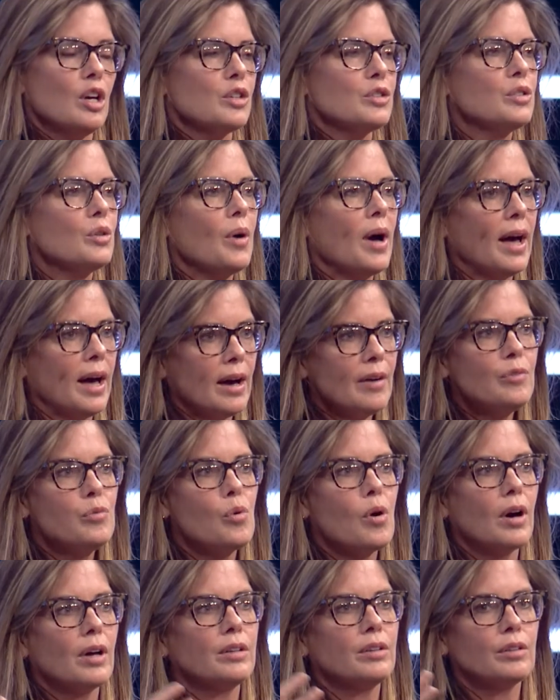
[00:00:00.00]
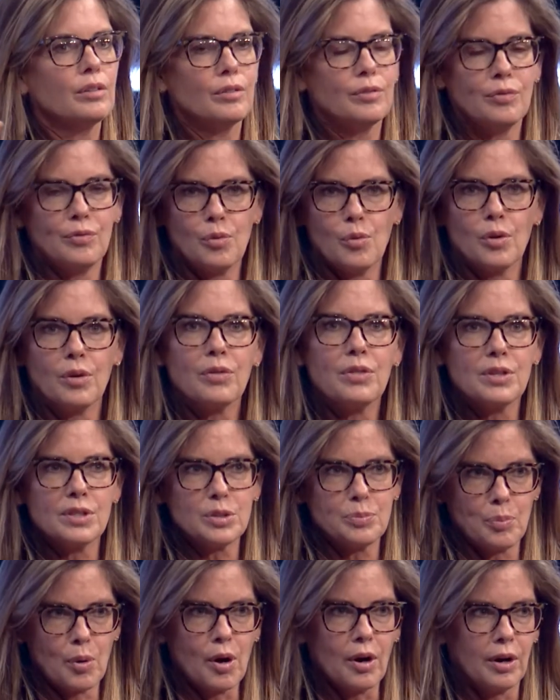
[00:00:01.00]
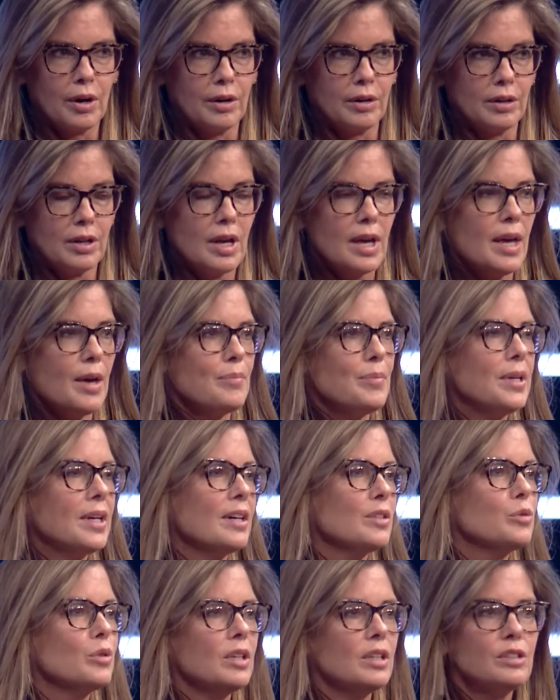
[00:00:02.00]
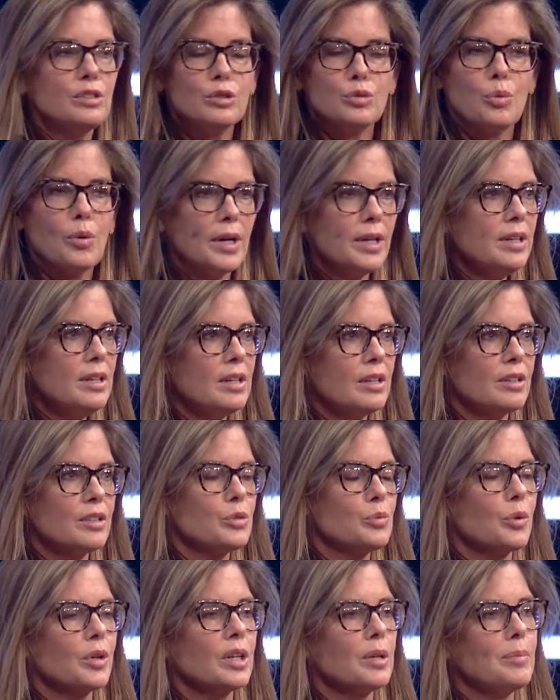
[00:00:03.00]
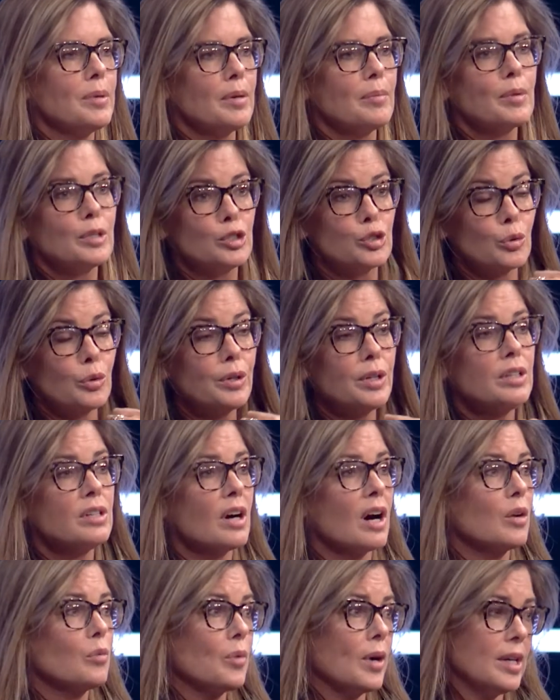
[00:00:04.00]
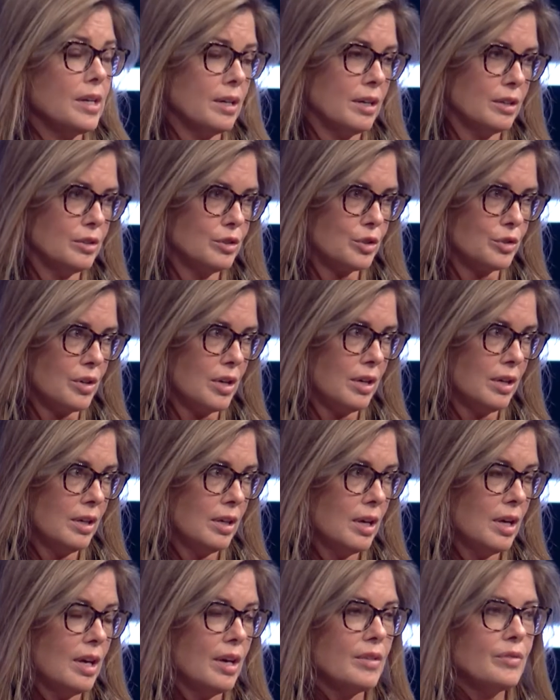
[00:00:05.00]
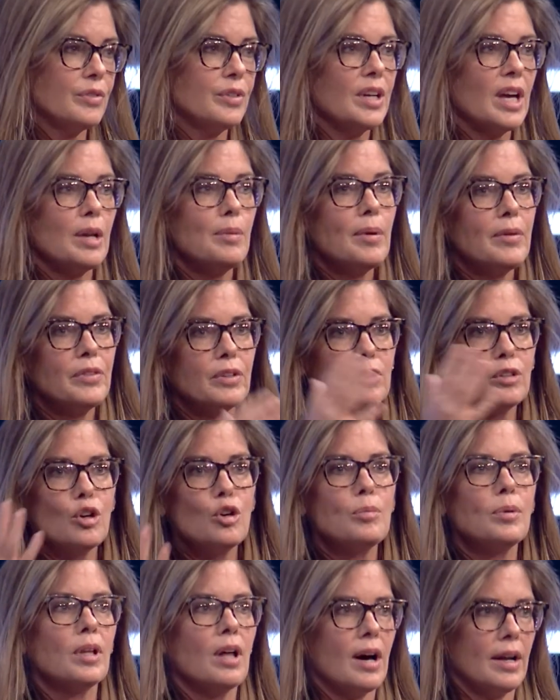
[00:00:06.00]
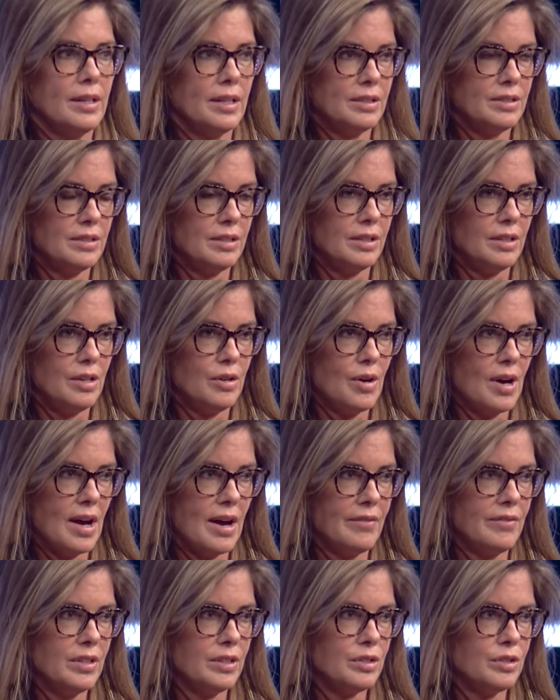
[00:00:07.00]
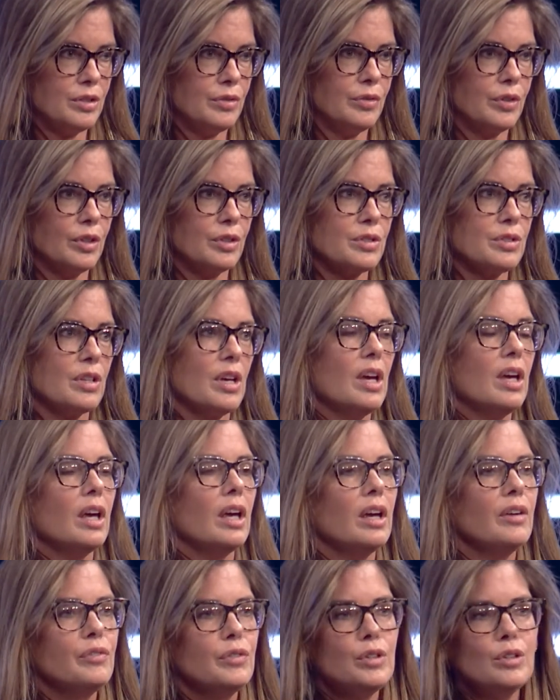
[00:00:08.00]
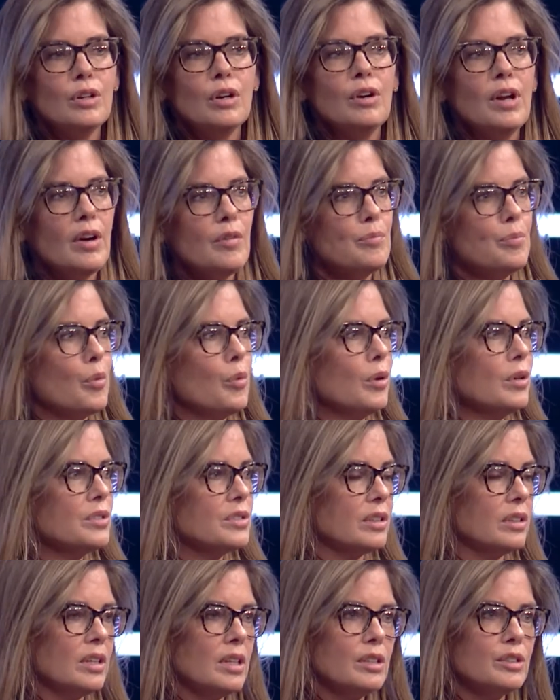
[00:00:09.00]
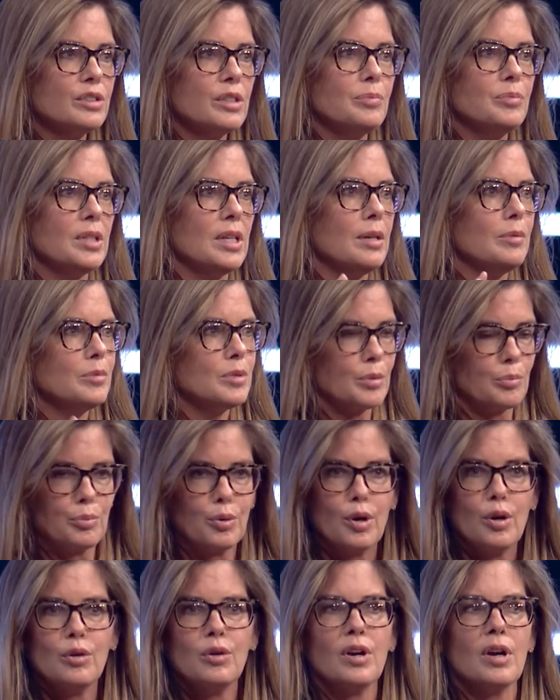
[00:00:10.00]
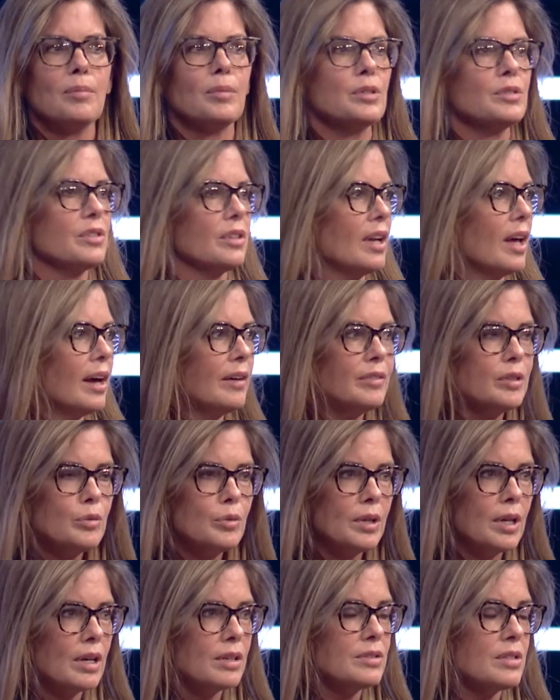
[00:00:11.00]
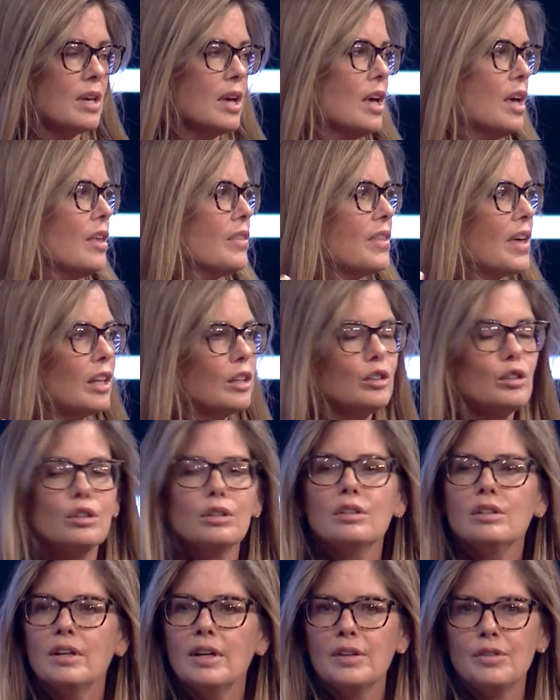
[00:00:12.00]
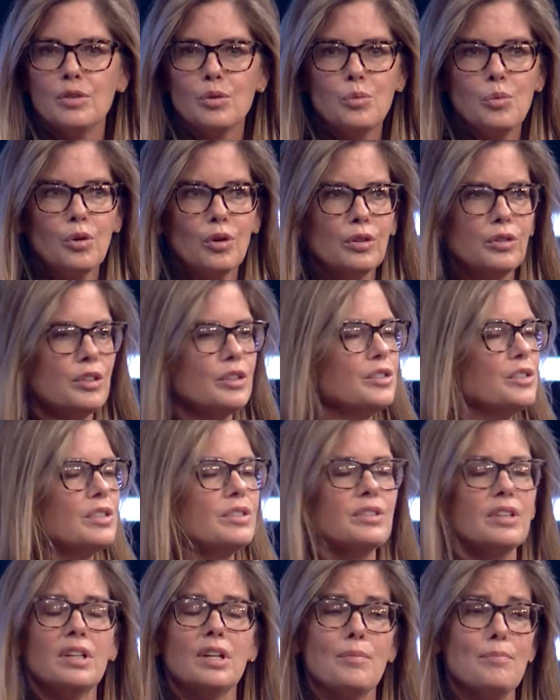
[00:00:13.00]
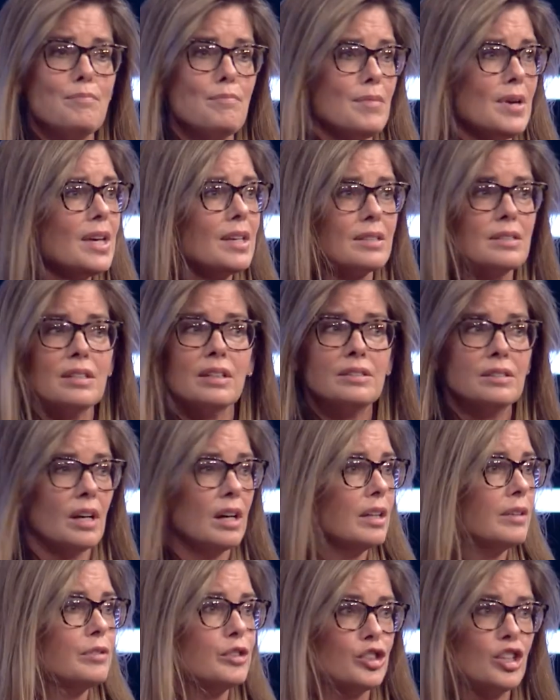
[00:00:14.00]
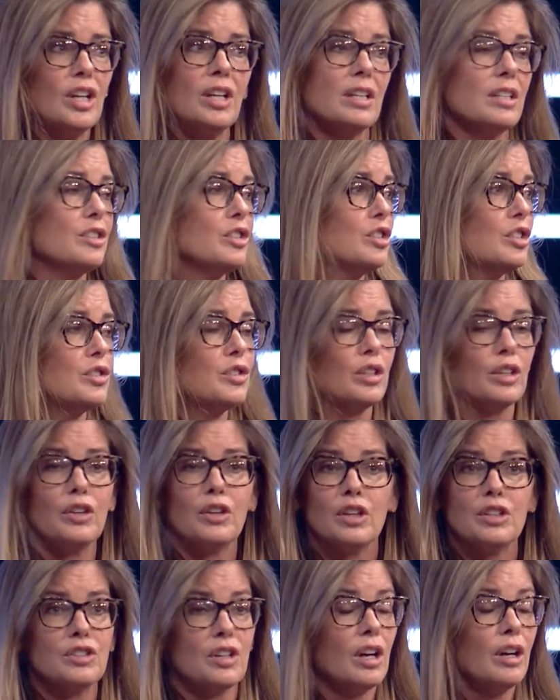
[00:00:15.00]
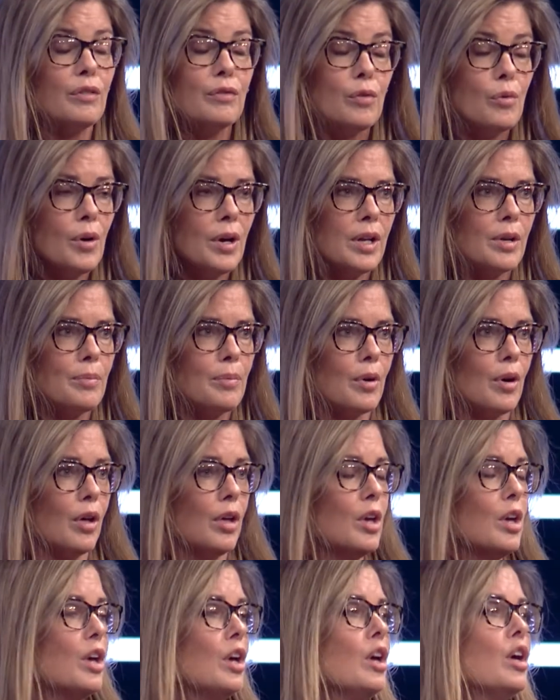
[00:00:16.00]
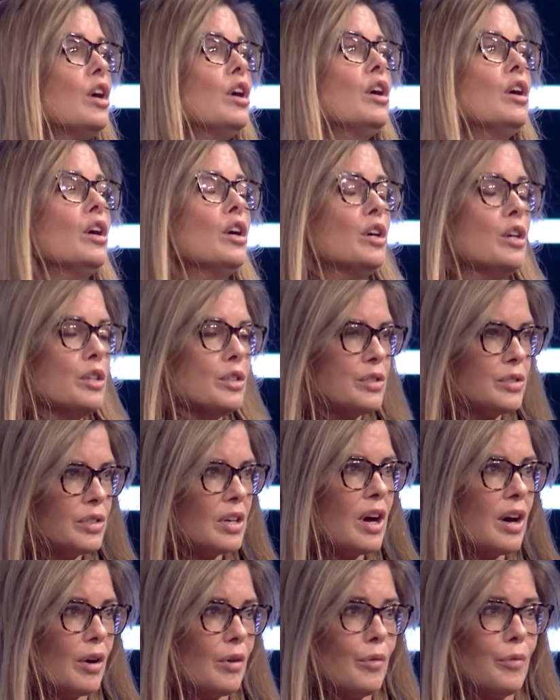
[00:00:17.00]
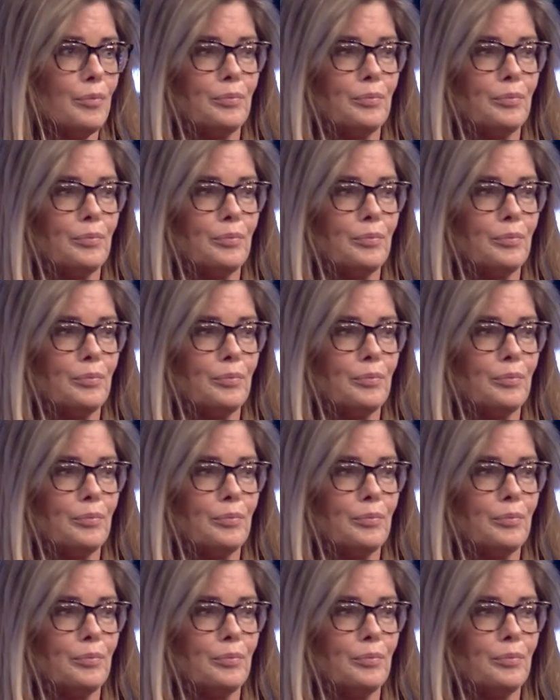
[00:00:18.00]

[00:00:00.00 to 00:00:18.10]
So have one for this part because in 20 years we're going to be a majority non-white country. Forget about the global audience that you have that's diverse. If you don't have boards and leadership teams and programmers and everyone else that look like the world, you're just going to miss a ton of shit. It's just like, it's unavoidable. So,